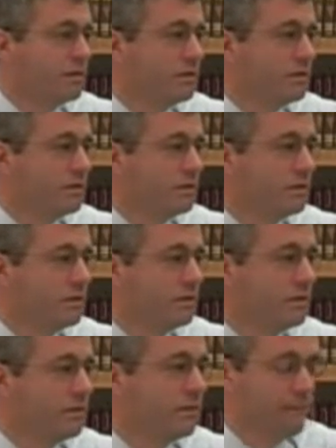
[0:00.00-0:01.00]

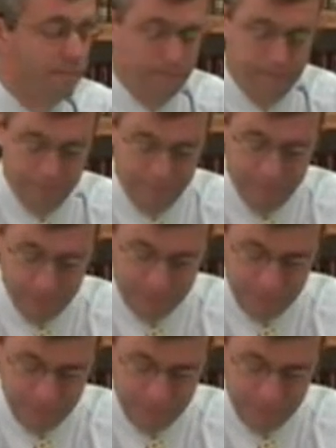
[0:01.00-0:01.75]
(no one is talking)